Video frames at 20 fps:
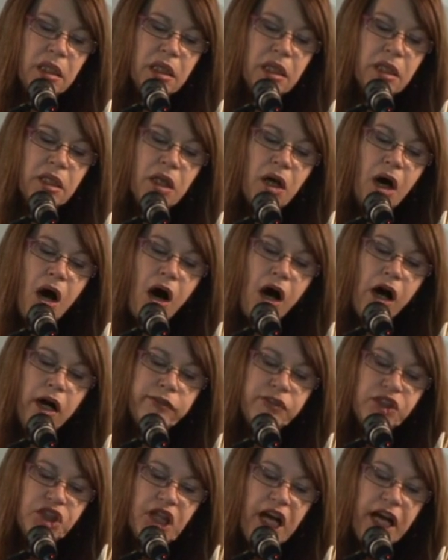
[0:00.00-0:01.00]
In the
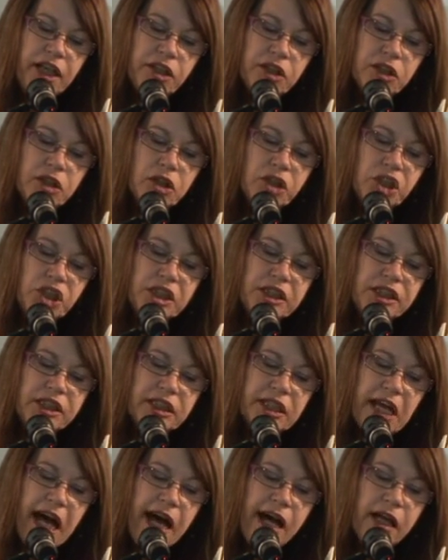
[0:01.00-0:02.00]
half shadow, she
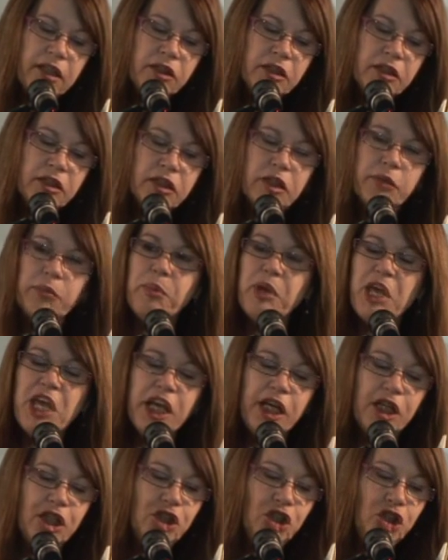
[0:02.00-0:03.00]
scans the
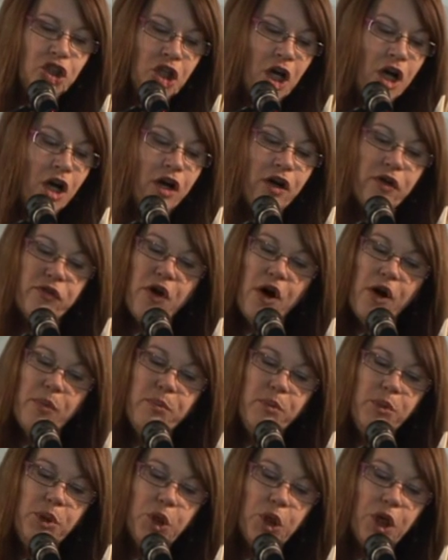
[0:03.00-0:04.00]
page of her
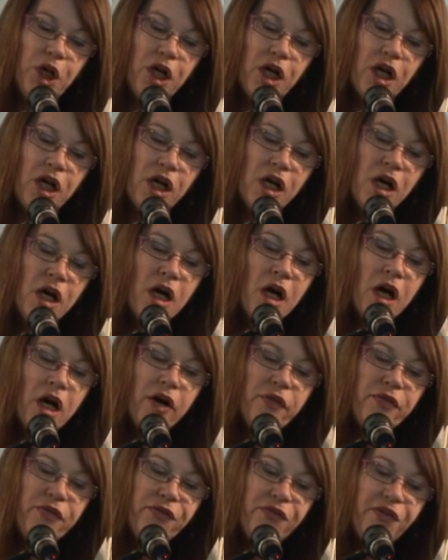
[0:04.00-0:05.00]
book,
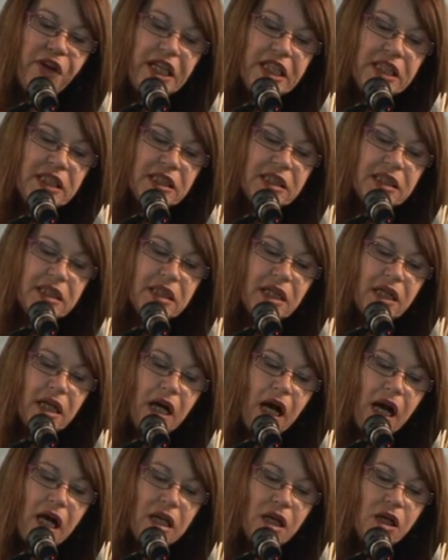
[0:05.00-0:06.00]
her face the
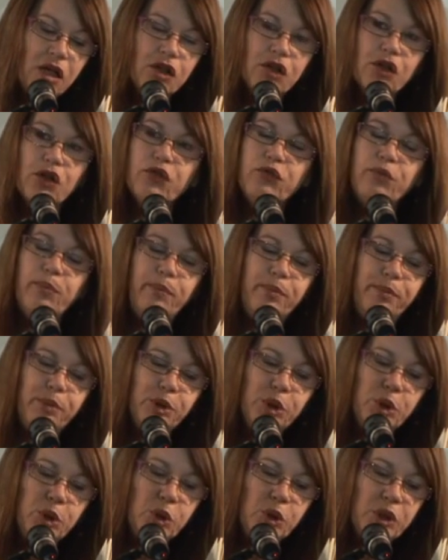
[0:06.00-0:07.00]
color of
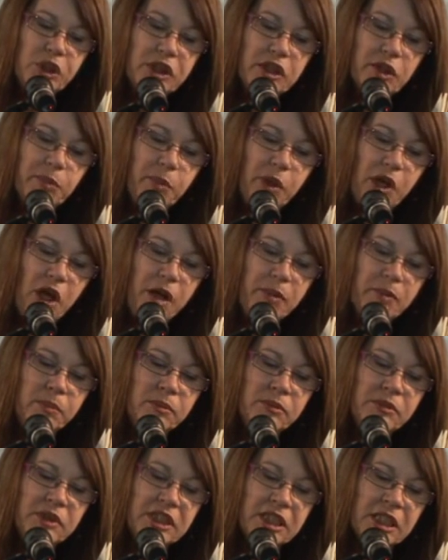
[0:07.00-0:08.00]
bruised
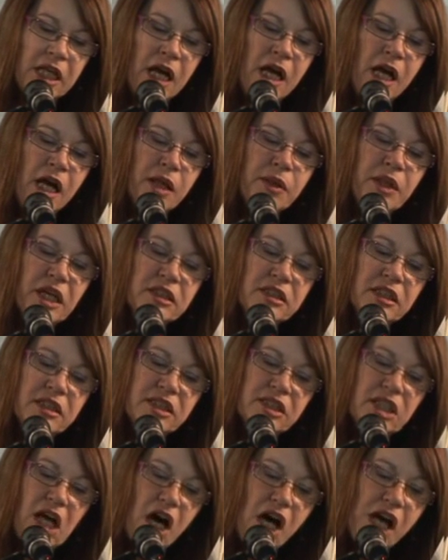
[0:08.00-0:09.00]
plums, then
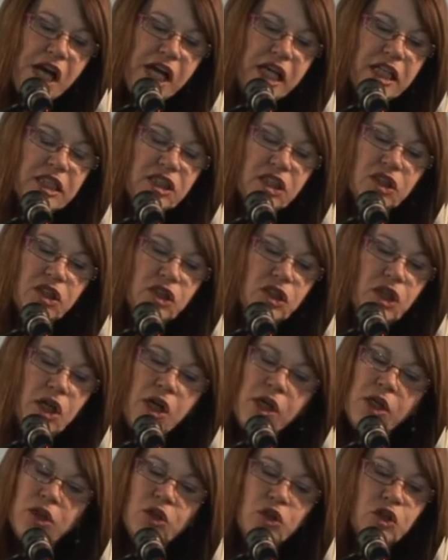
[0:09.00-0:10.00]
sighs and
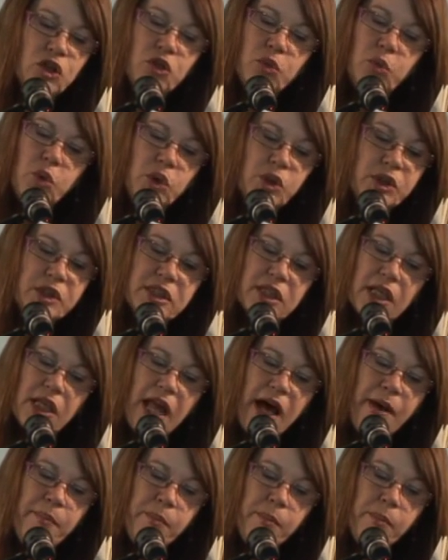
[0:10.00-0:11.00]
turns towards the
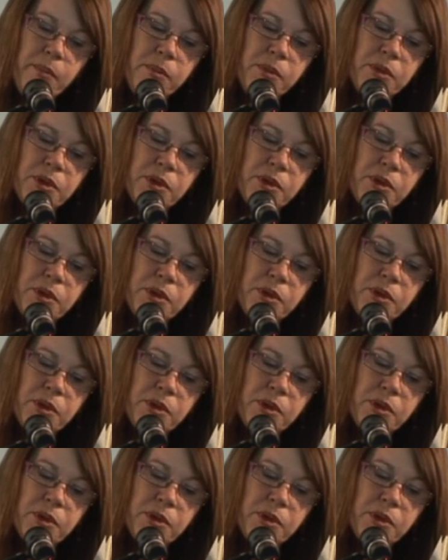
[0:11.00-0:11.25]
lamp,